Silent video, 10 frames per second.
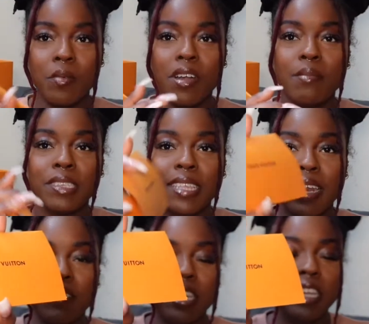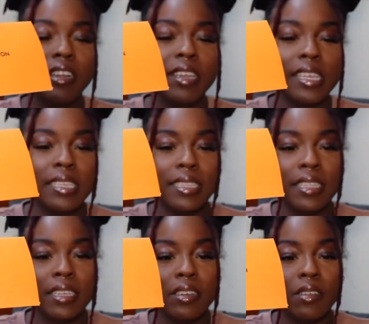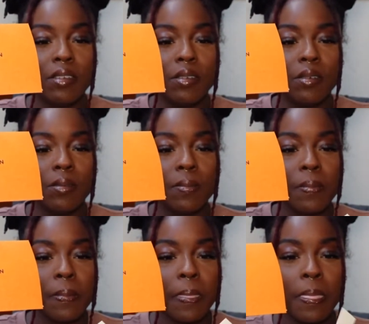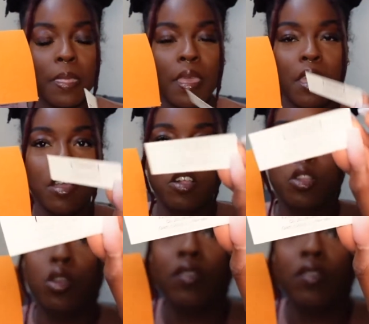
What comes inside of here is the little Louis